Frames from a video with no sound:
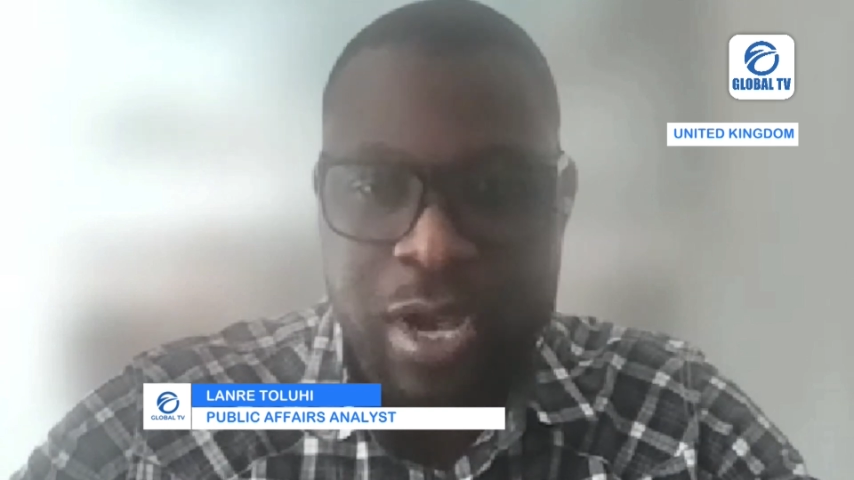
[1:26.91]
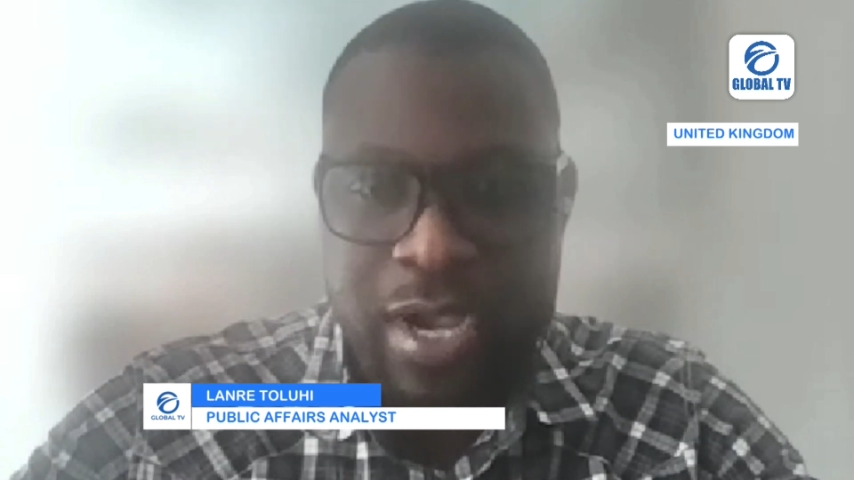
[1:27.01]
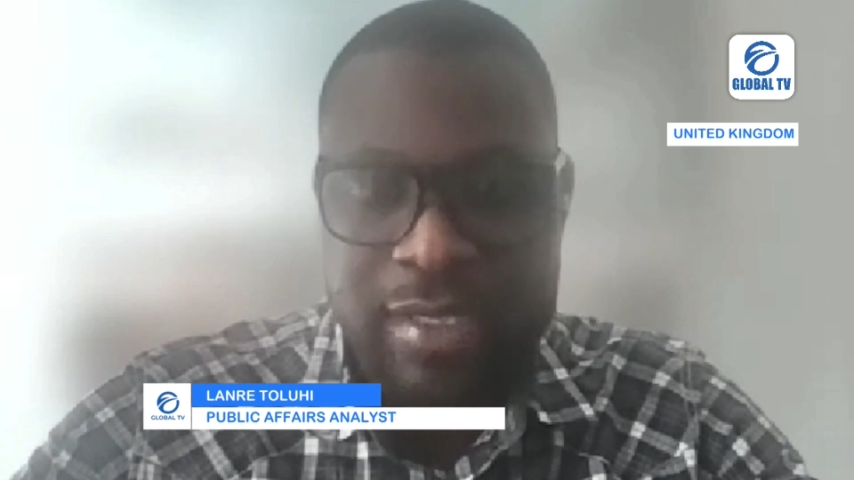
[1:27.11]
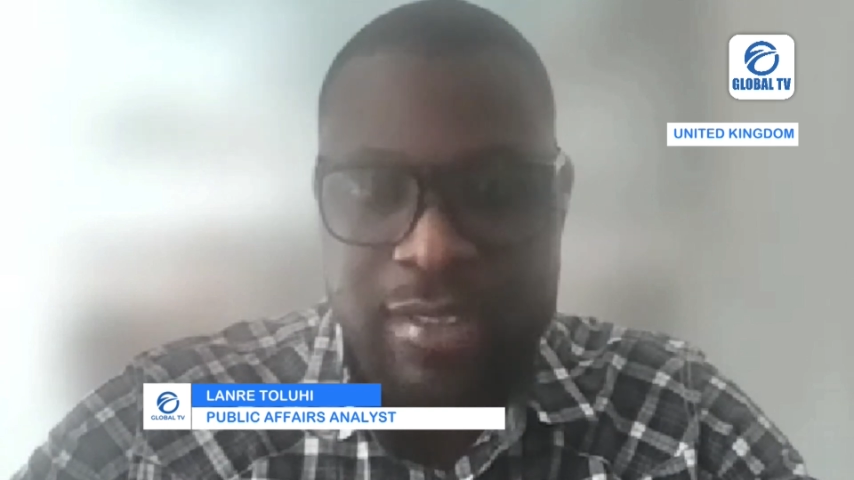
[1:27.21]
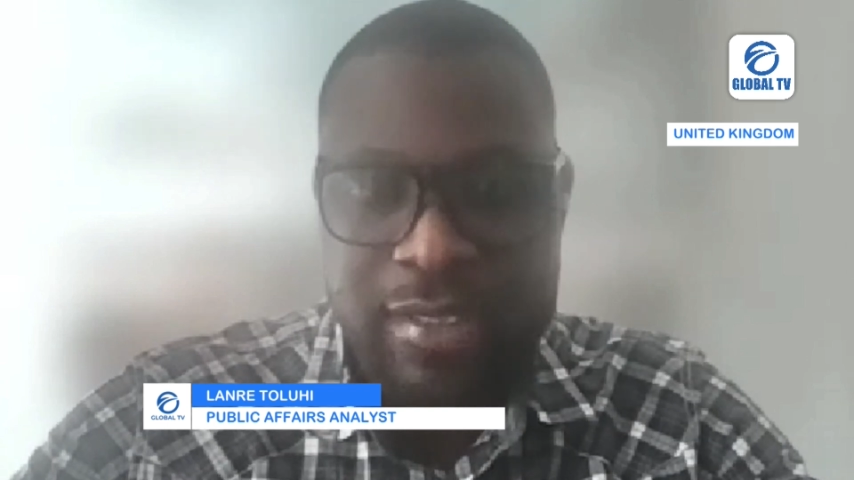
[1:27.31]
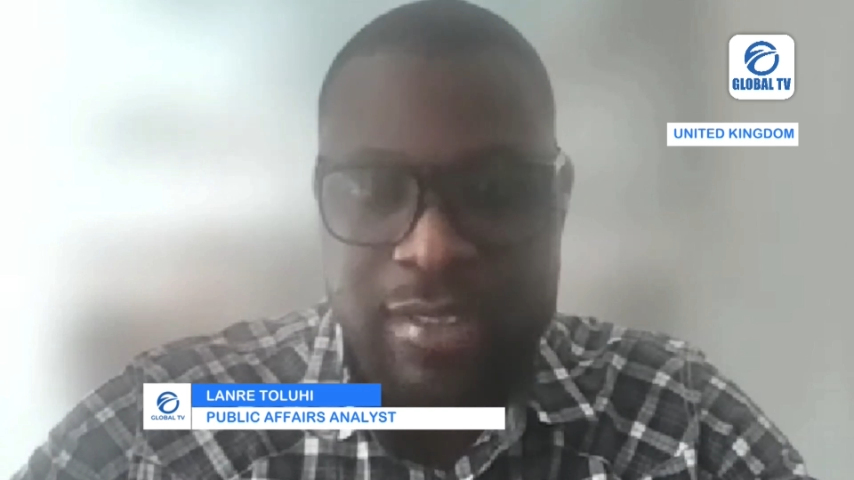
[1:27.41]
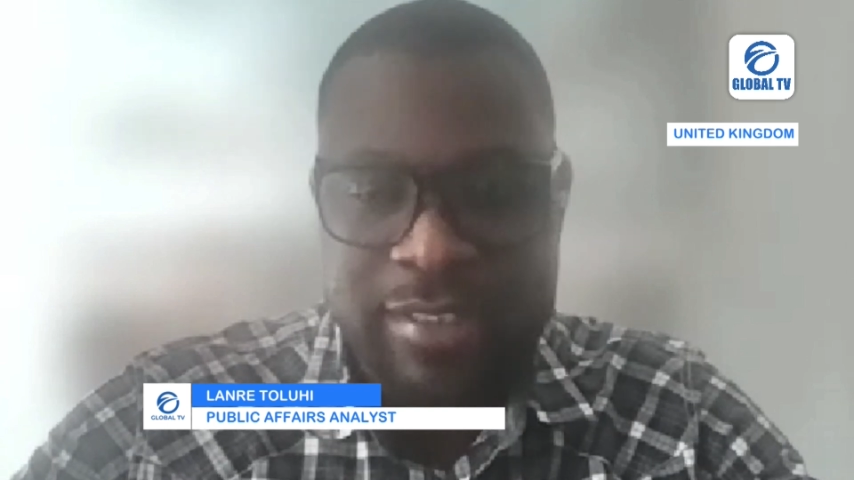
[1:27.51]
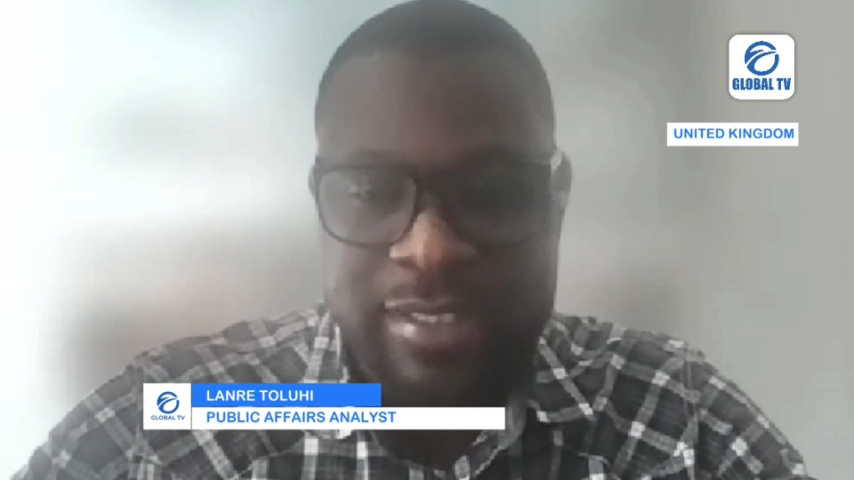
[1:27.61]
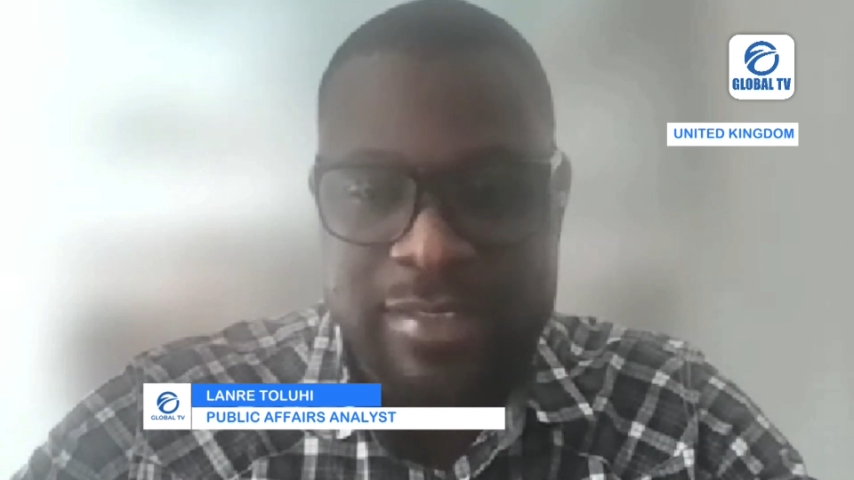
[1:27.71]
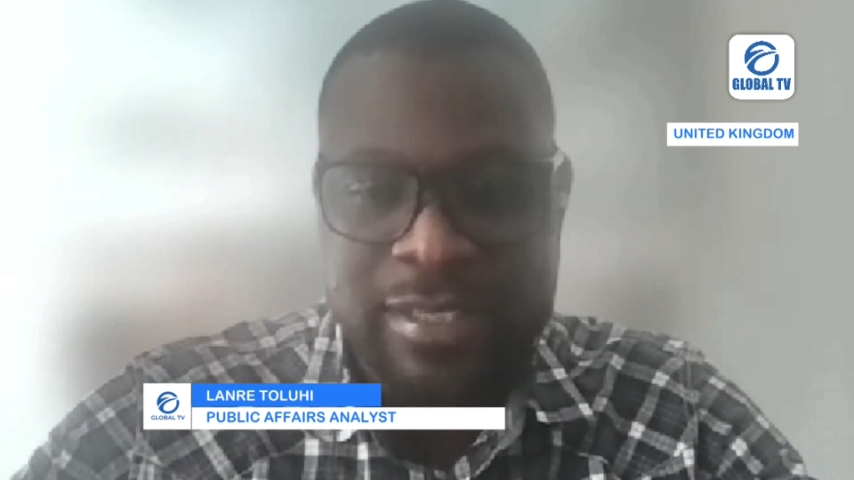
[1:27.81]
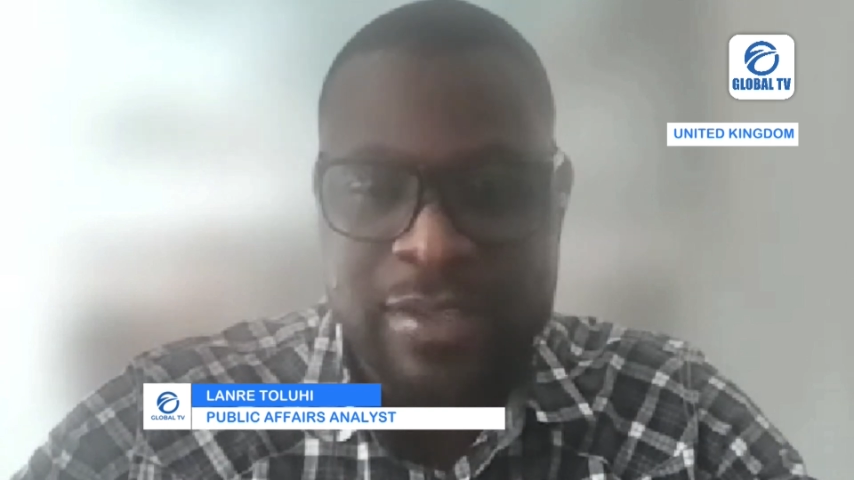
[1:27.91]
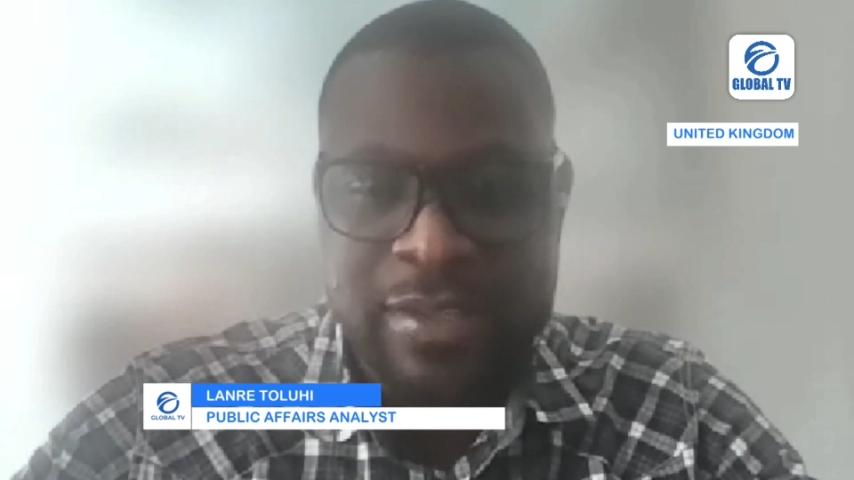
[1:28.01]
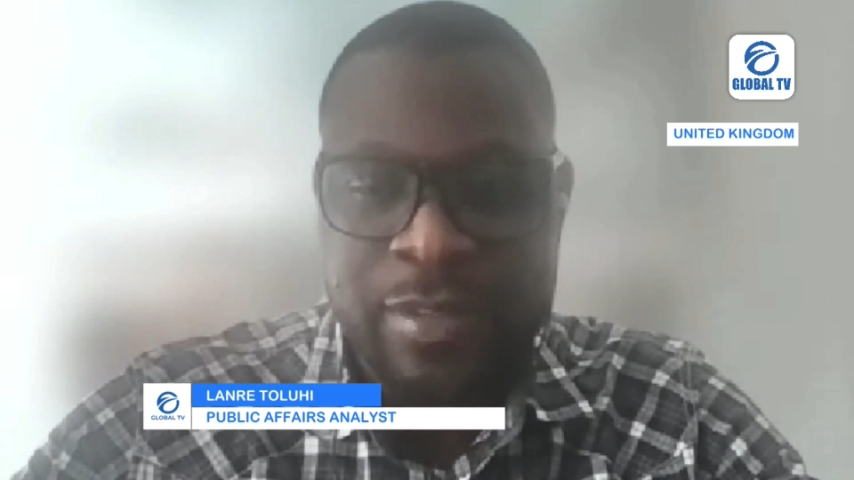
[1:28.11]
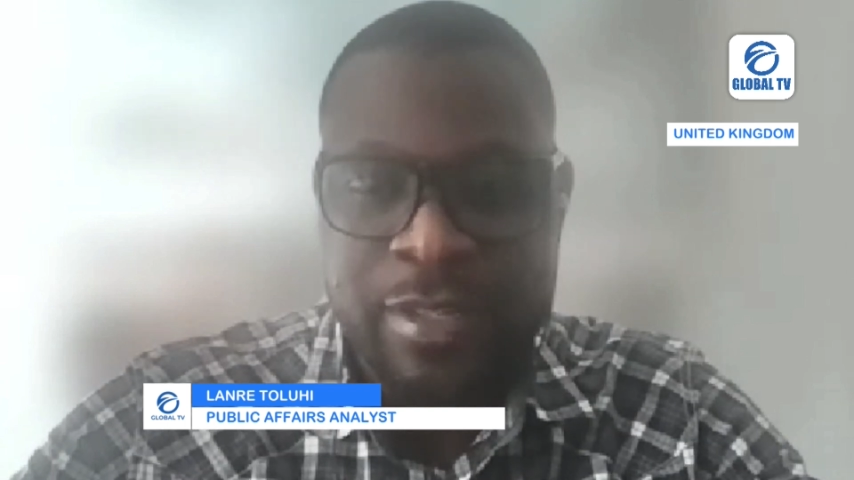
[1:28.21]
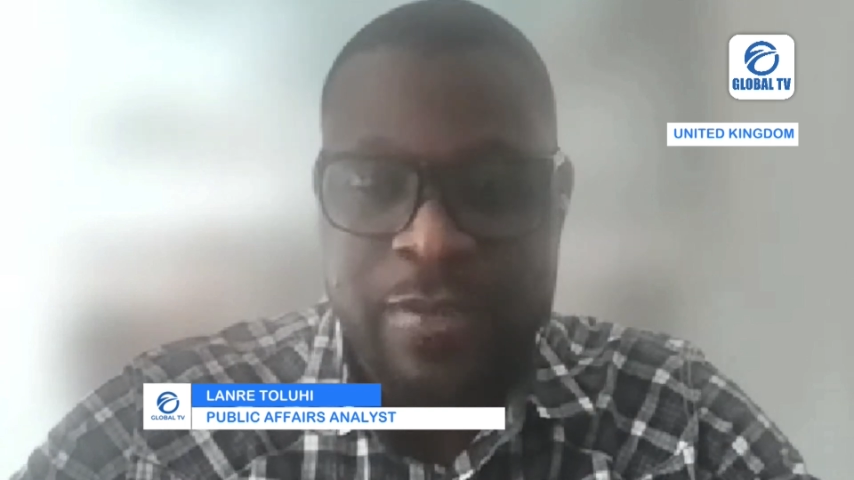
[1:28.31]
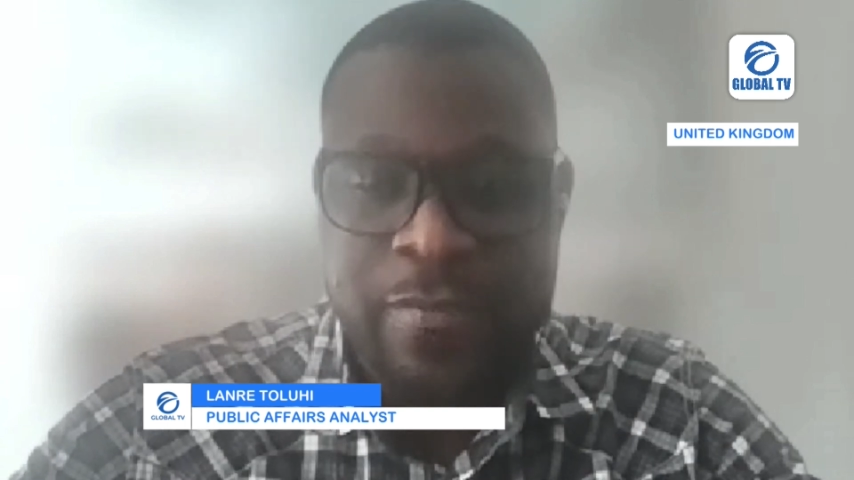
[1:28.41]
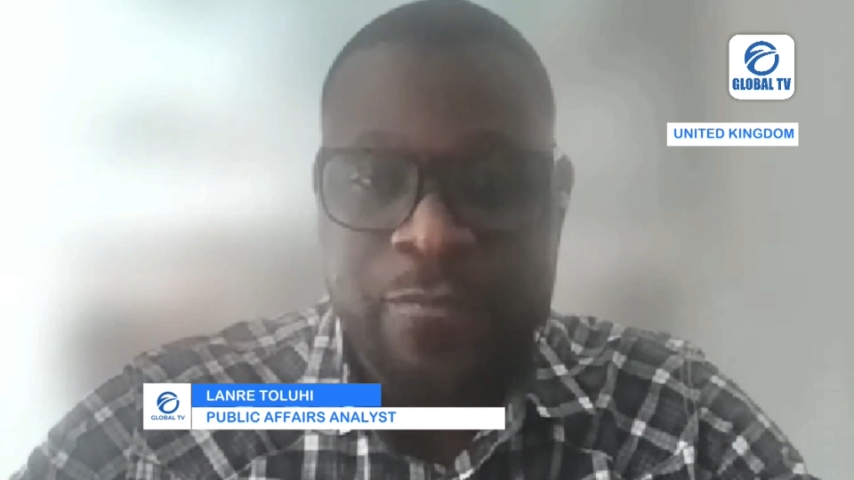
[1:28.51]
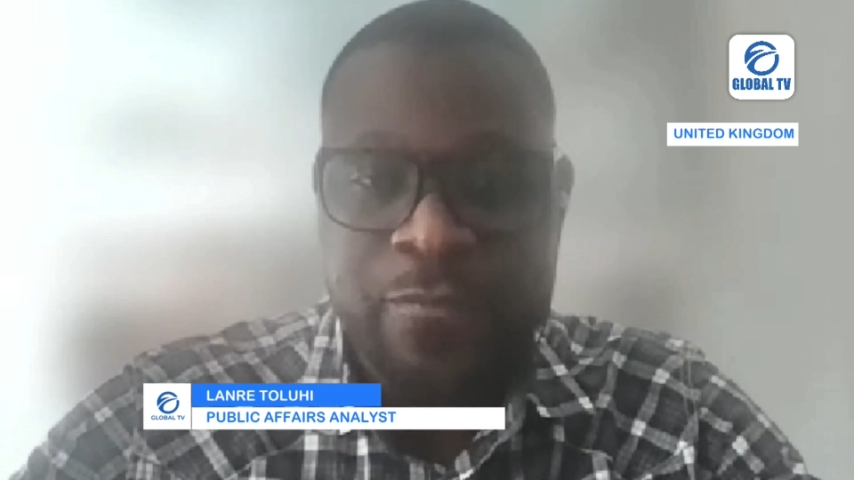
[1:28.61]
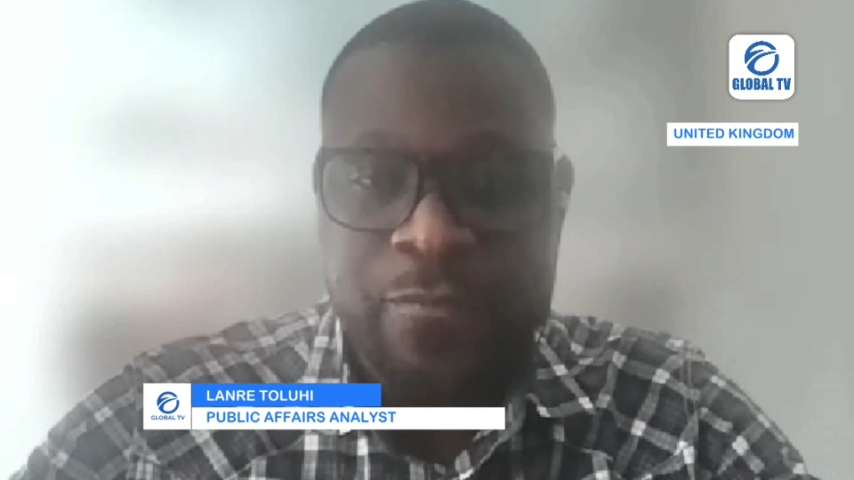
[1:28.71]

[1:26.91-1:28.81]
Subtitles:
we know how it is.